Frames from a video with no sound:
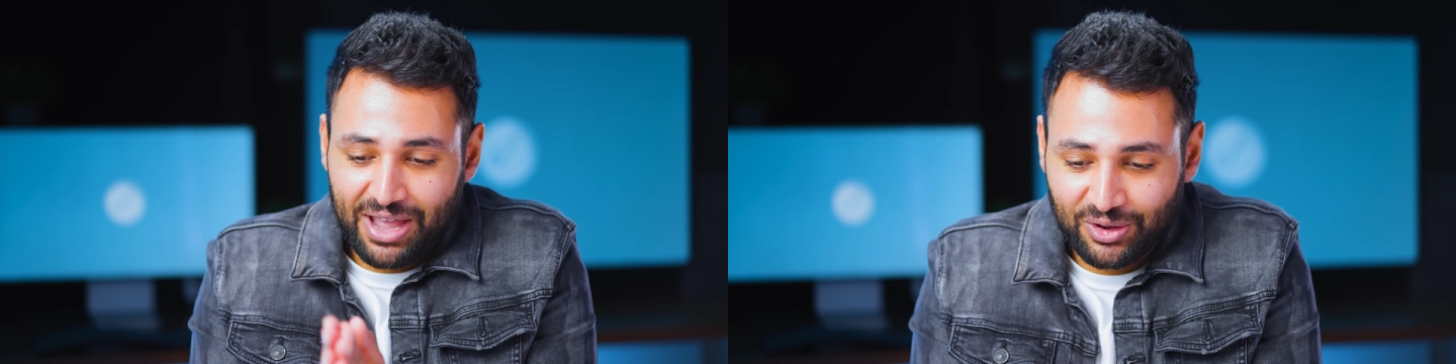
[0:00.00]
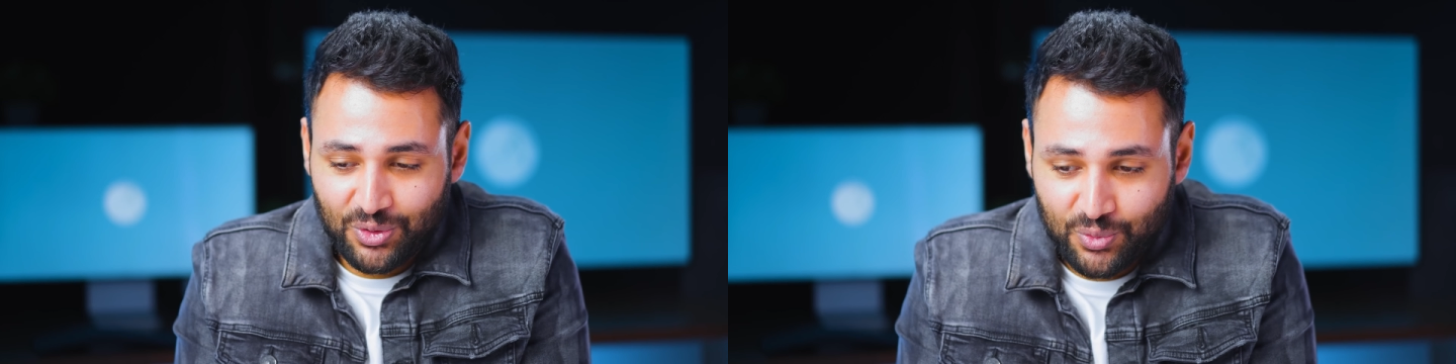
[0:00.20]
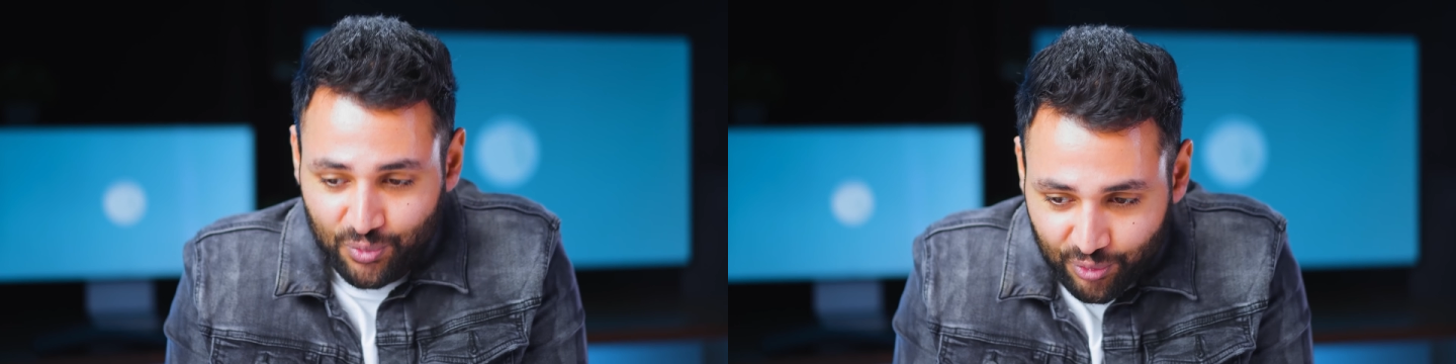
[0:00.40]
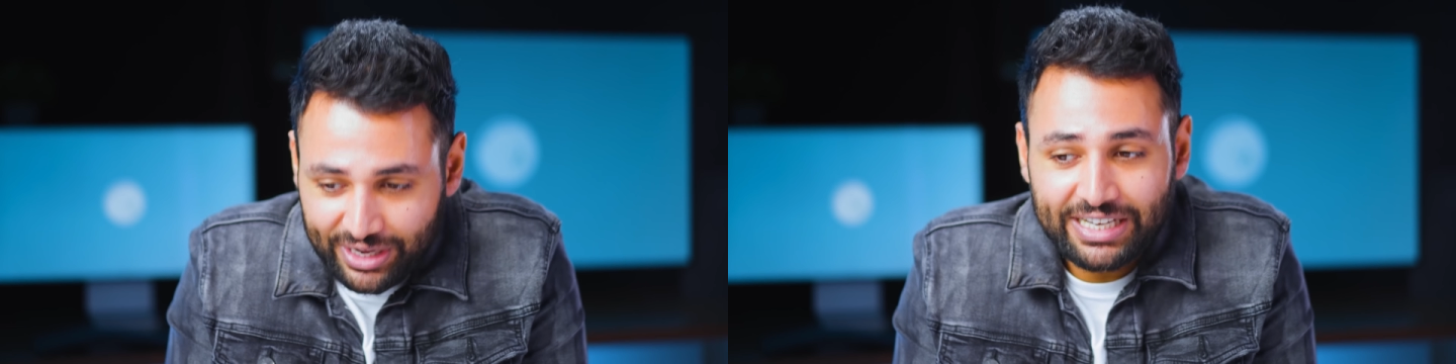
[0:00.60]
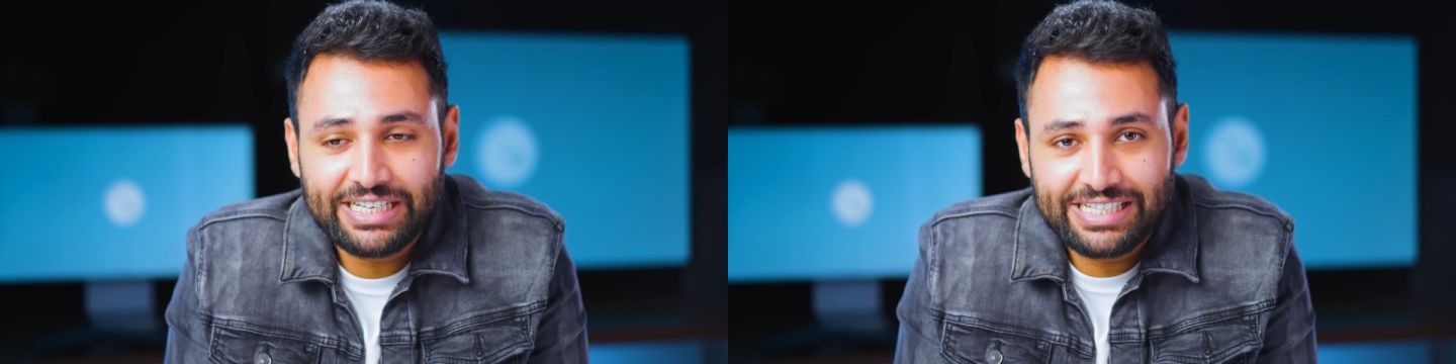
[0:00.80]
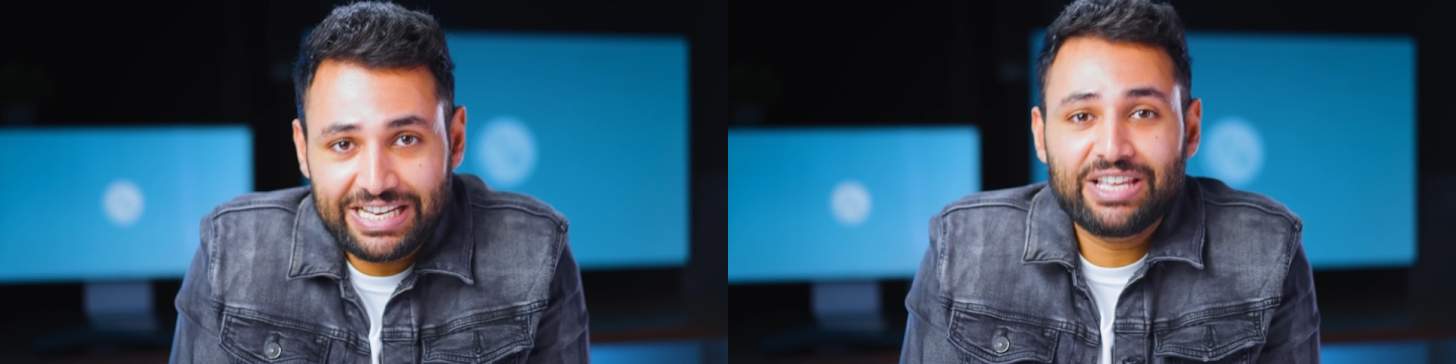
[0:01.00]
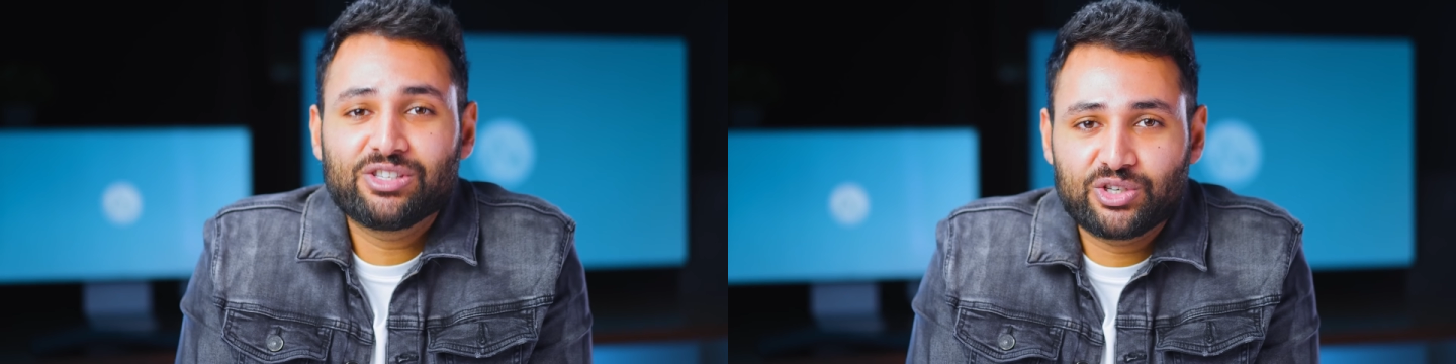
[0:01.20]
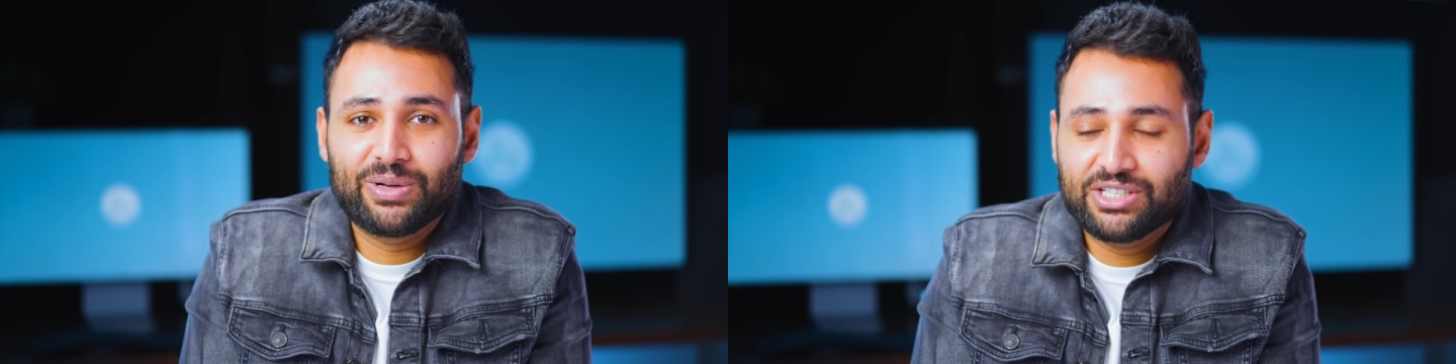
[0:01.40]
who really needs
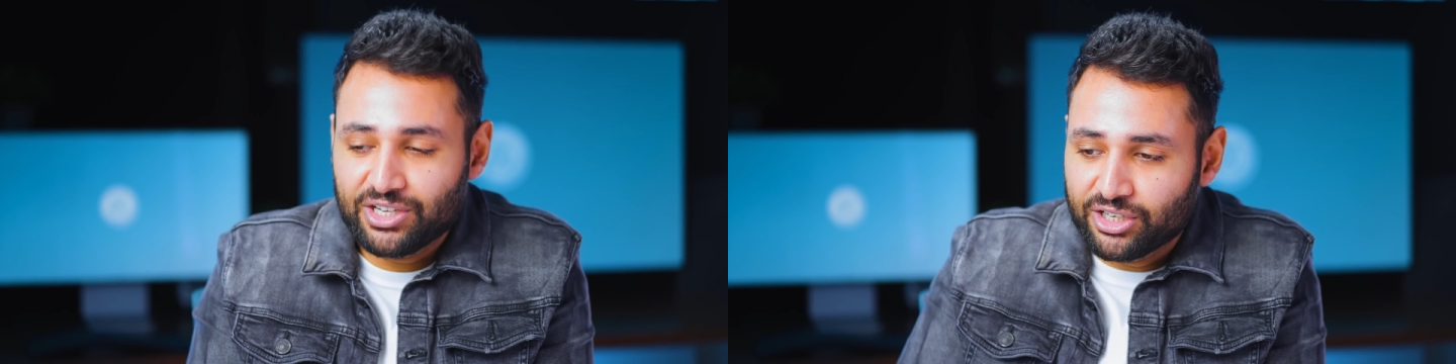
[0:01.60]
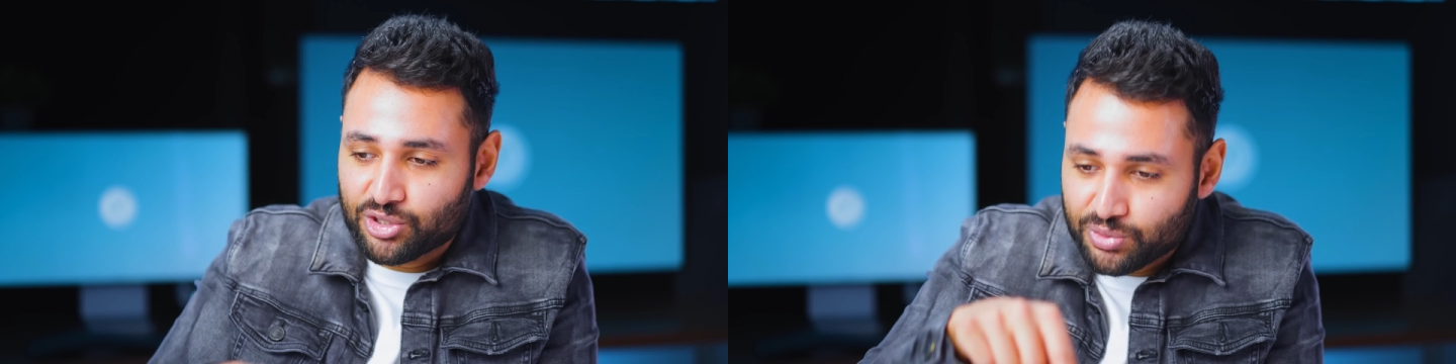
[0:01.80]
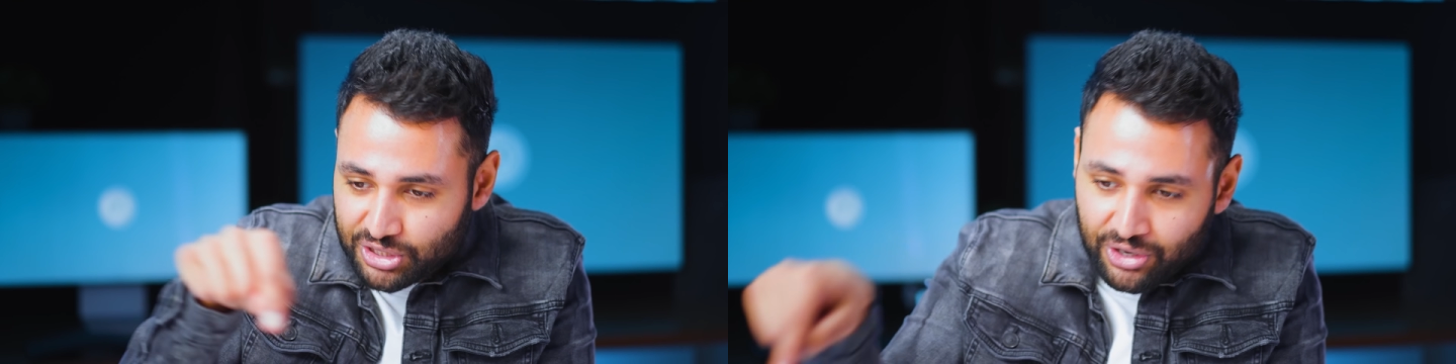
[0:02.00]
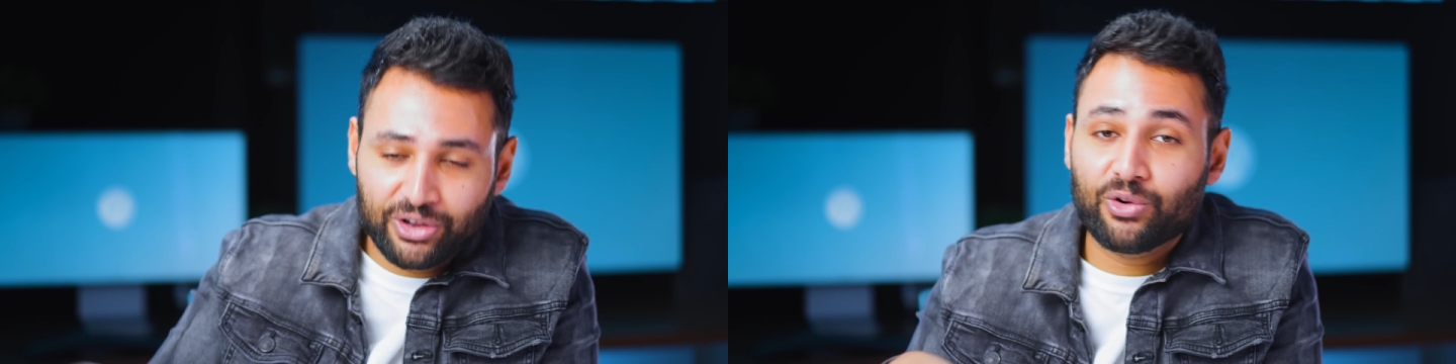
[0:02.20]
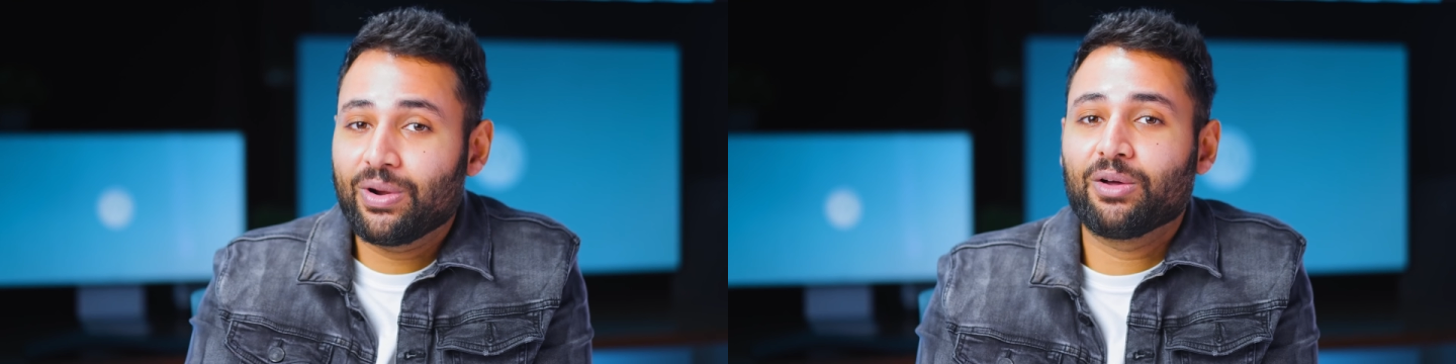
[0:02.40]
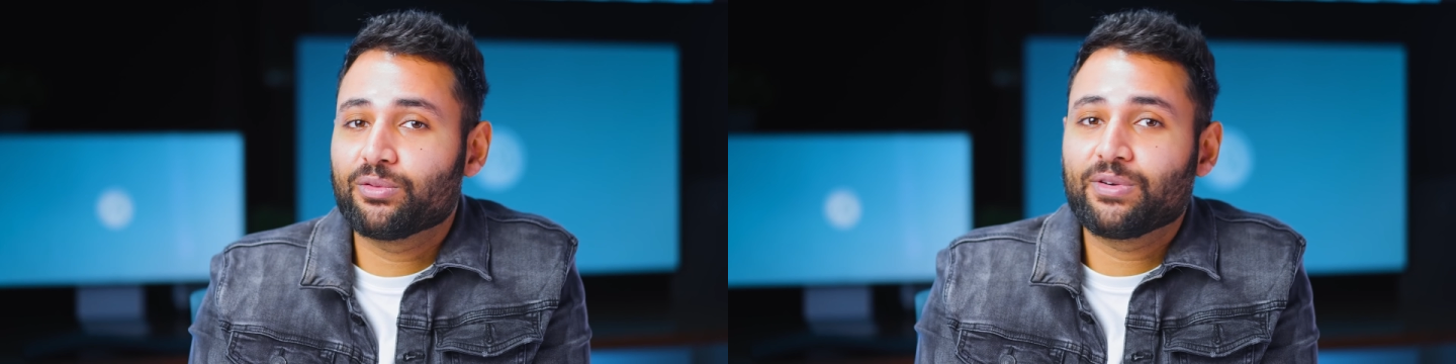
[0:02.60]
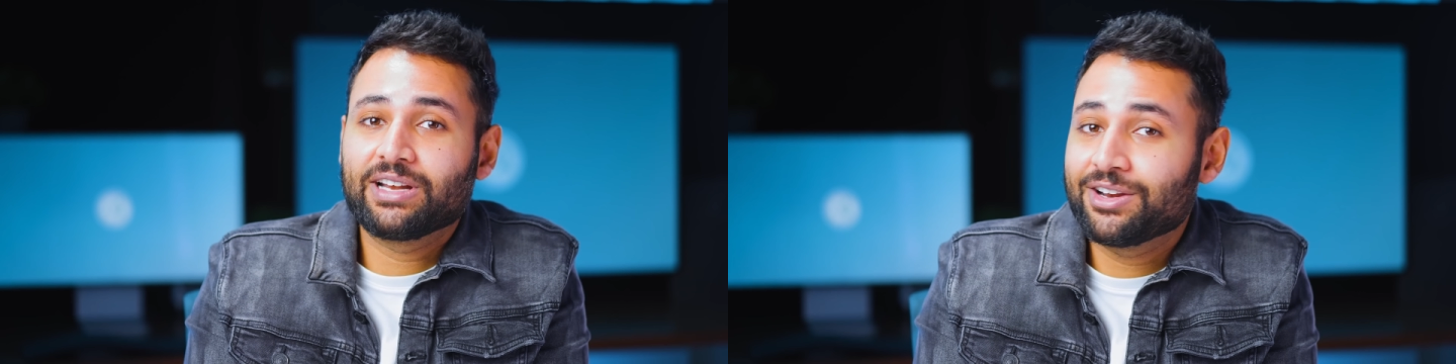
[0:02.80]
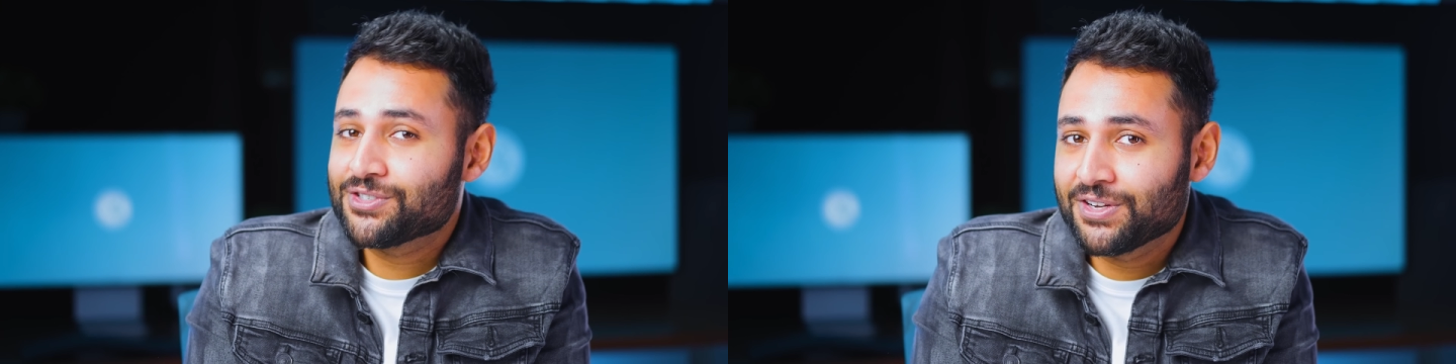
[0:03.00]
Twitter to turn around
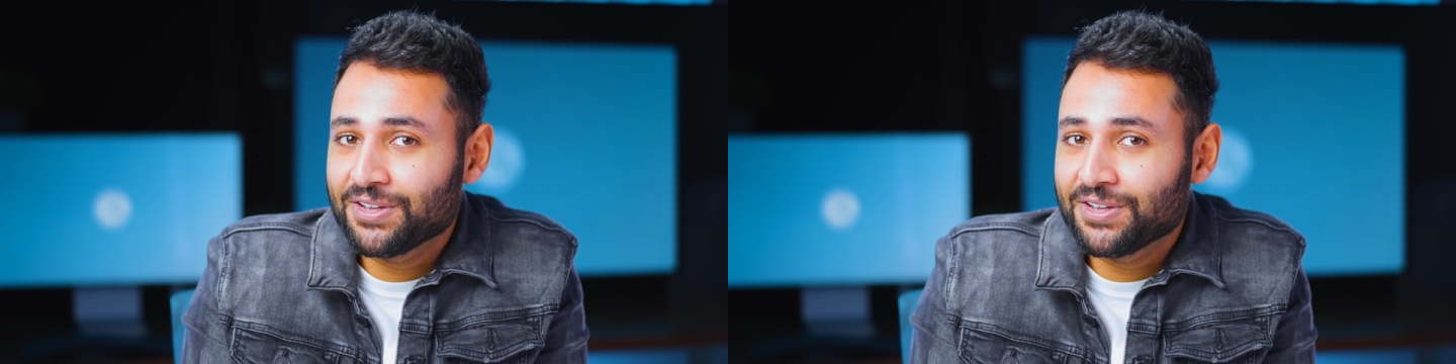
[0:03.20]
financially.